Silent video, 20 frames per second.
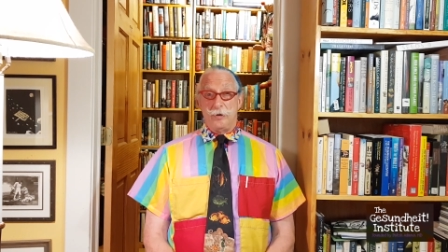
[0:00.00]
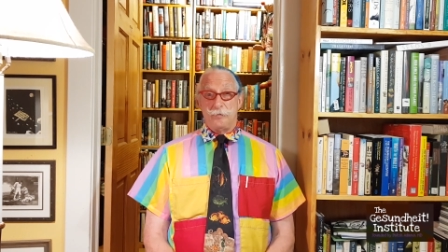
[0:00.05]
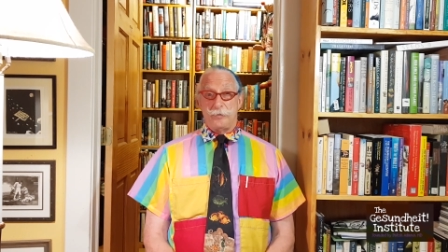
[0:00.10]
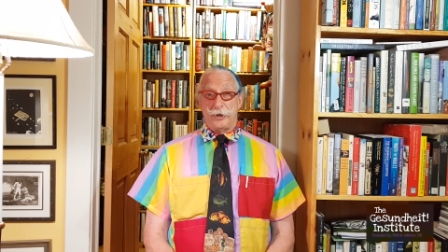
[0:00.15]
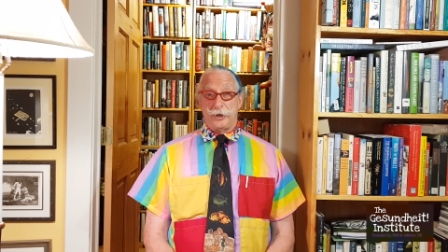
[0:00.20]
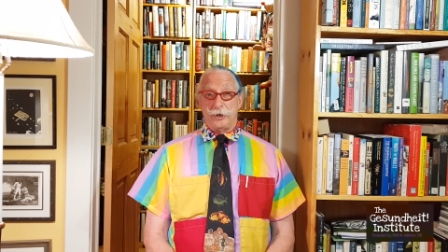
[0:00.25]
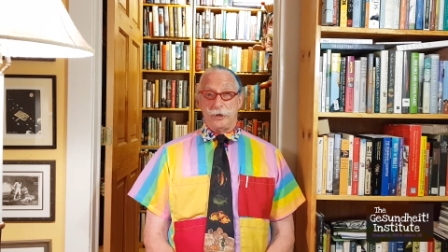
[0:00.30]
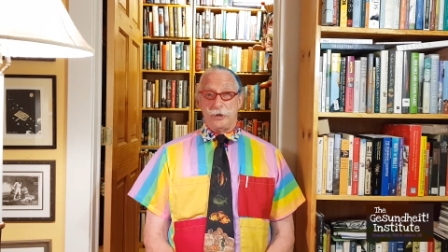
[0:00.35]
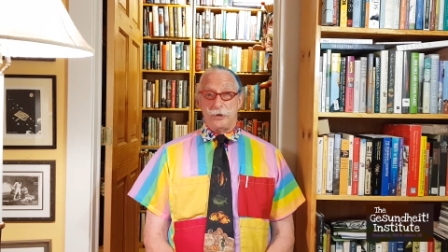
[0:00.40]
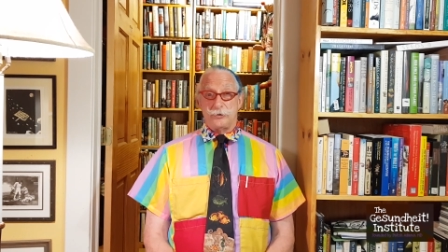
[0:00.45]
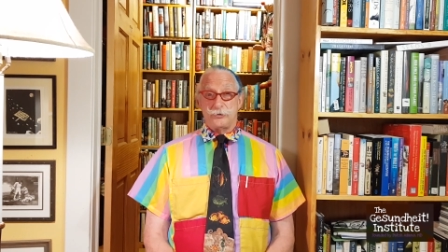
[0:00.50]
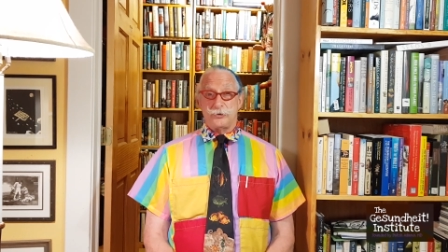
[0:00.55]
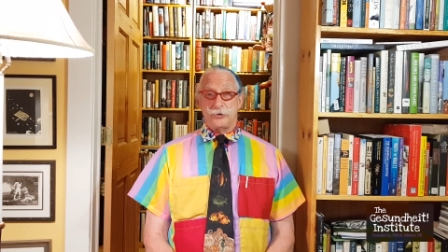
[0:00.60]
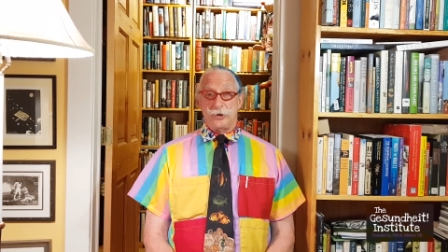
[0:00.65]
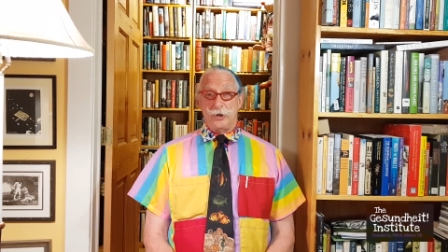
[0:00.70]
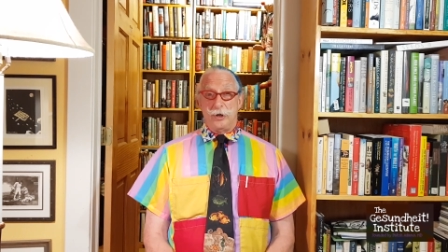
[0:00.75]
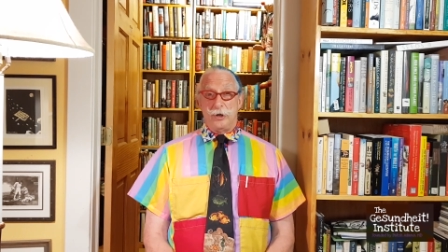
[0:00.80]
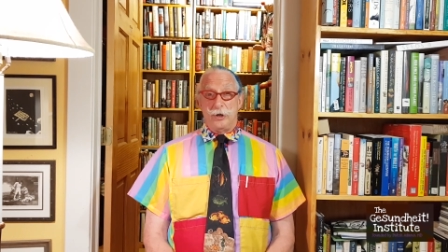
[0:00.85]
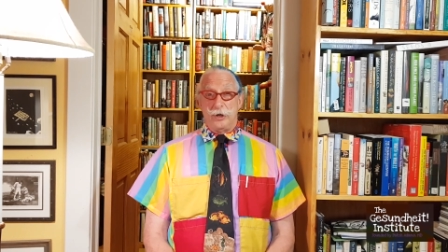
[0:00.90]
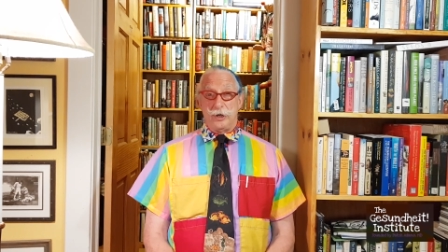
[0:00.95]
because
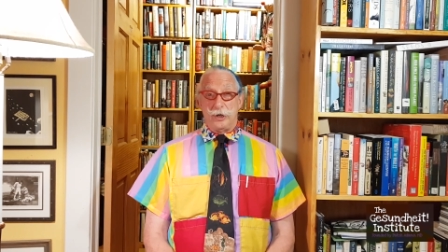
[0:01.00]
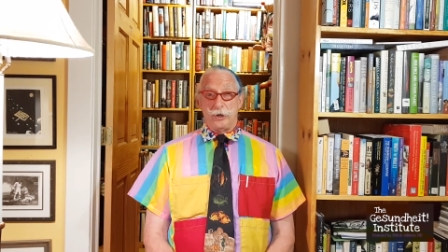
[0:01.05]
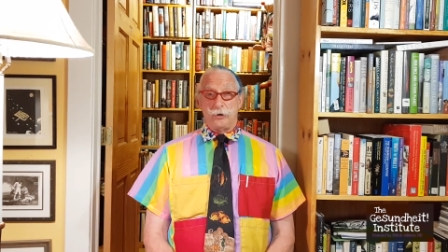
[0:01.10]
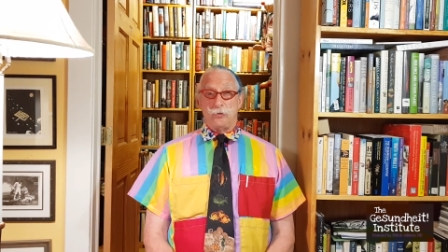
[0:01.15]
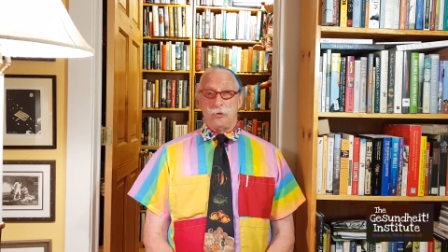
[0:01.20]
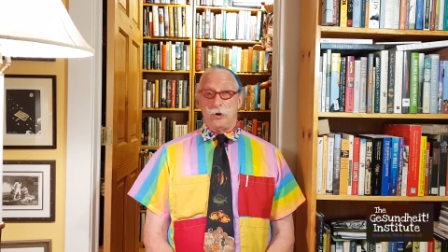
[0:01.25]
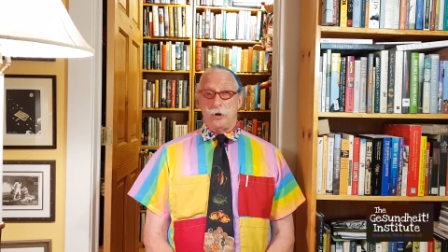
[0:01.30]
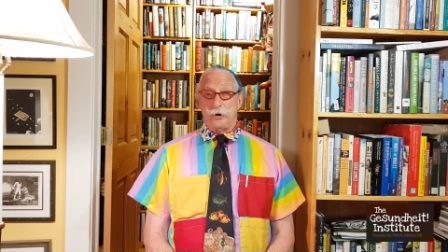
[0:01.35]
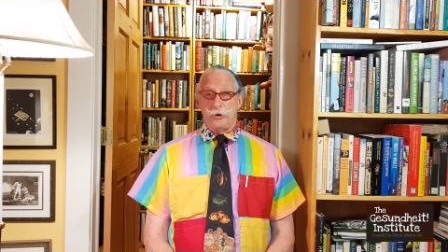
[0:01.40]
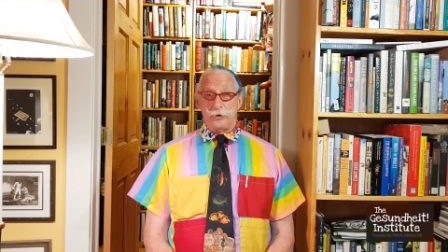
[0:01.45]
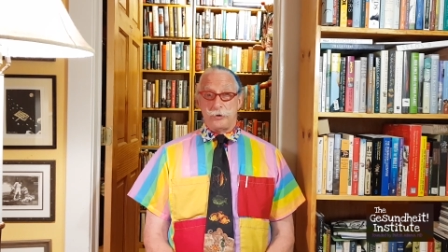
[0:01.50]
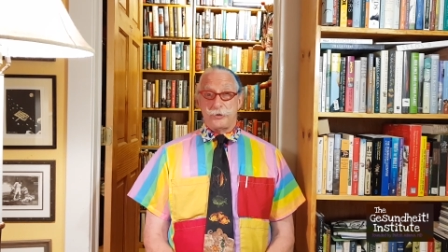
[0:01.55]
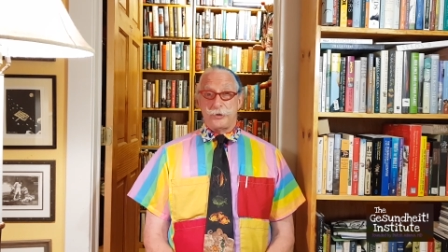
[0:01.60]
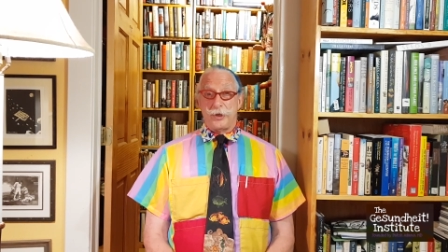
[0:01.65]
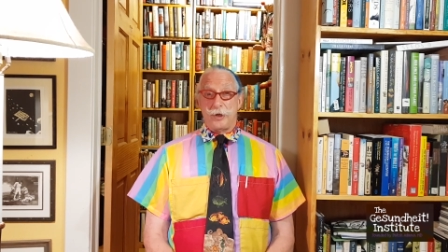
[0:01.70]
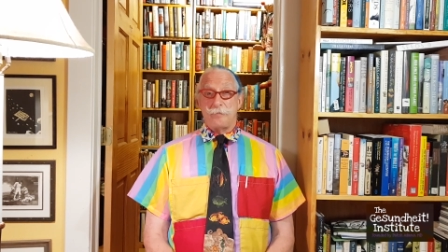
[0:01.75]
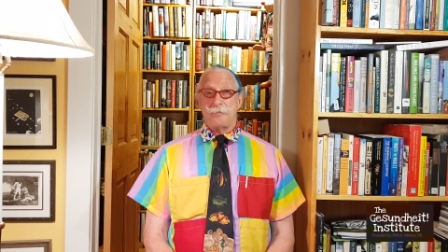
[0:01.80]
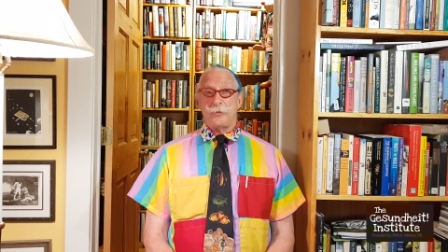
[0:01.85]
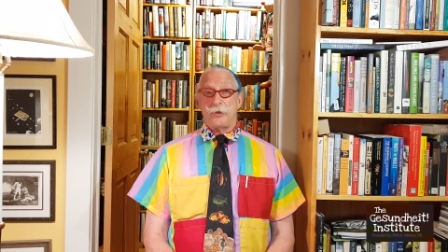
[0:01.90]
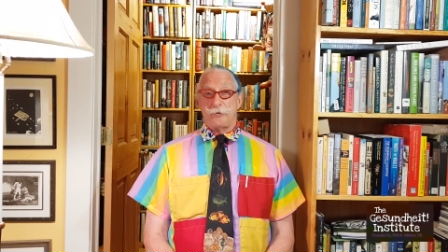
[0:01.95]
it will hurt
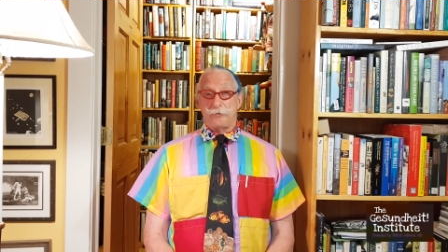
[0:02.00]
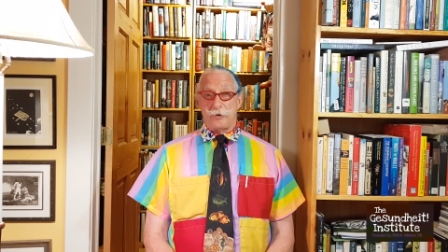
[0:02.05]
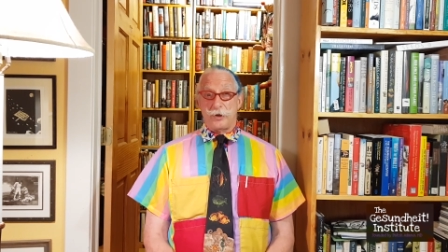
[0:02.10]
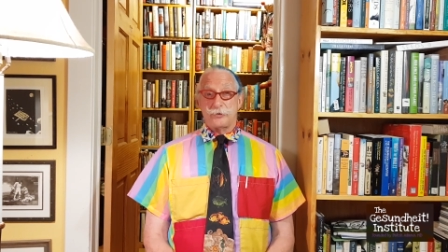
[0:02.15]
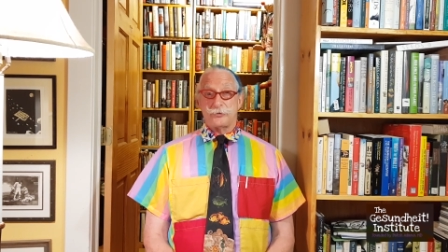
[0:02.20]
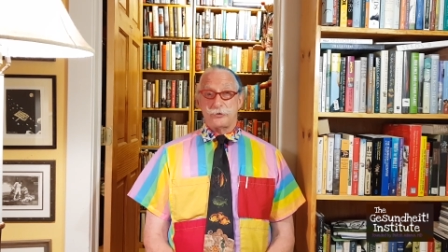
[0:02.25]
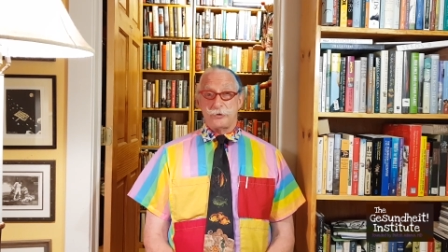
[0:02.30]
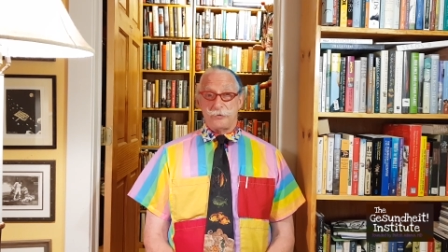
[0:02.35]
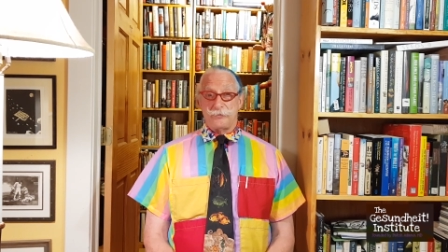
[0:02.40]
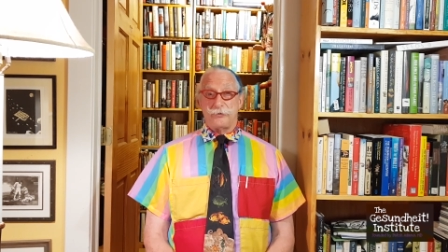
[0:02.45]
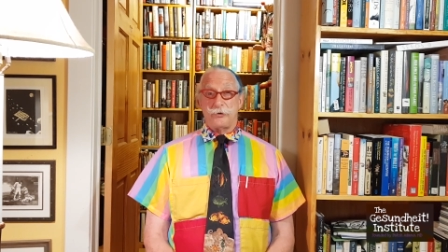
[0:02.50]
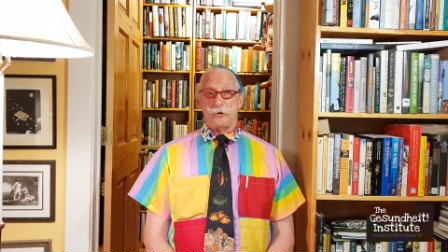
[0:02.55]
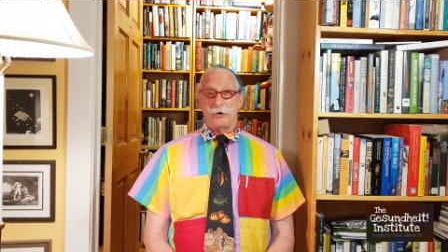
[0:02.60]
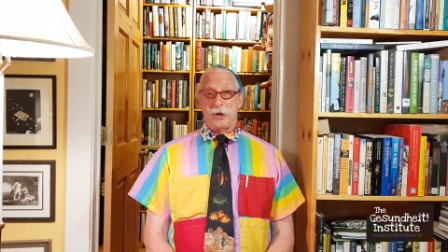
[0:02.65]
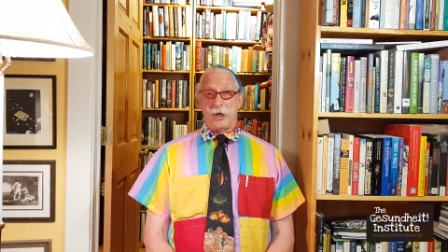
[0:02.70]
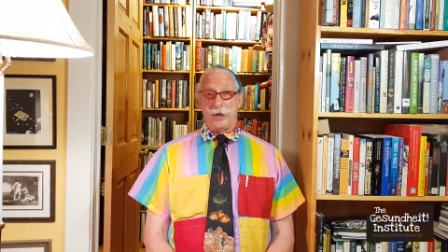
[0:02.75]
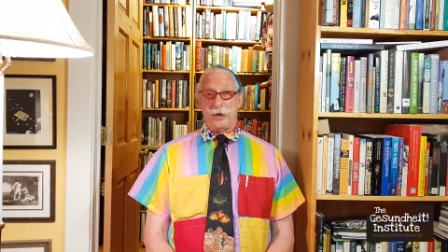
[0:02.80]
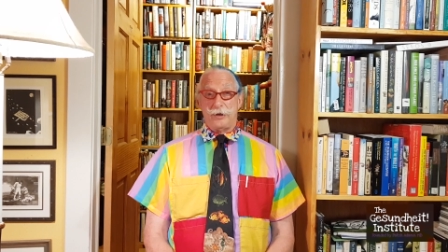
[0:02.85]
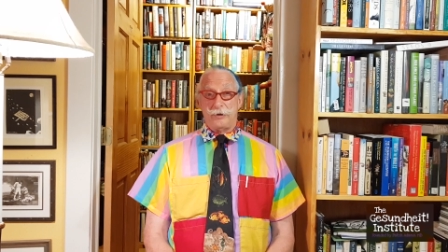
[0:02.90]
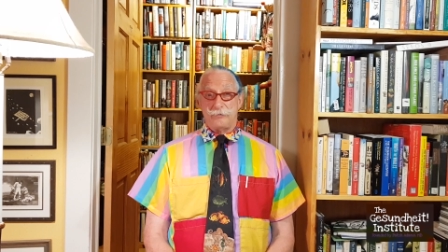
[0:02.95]
them the rest of your
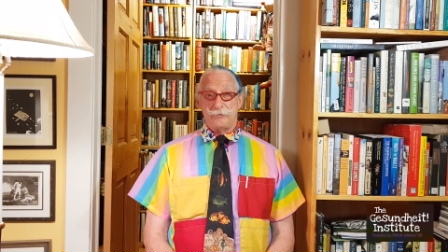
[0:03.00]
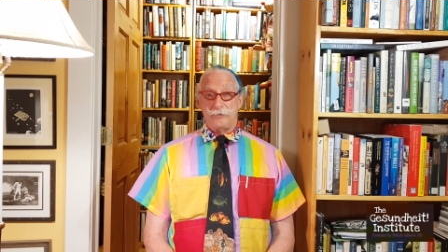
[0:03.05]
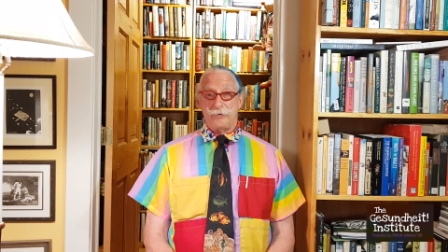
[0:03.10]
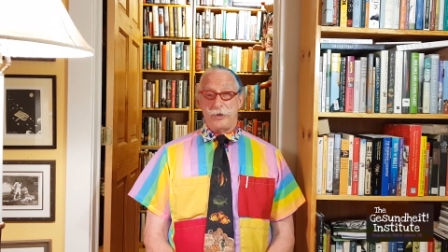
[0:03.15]
life,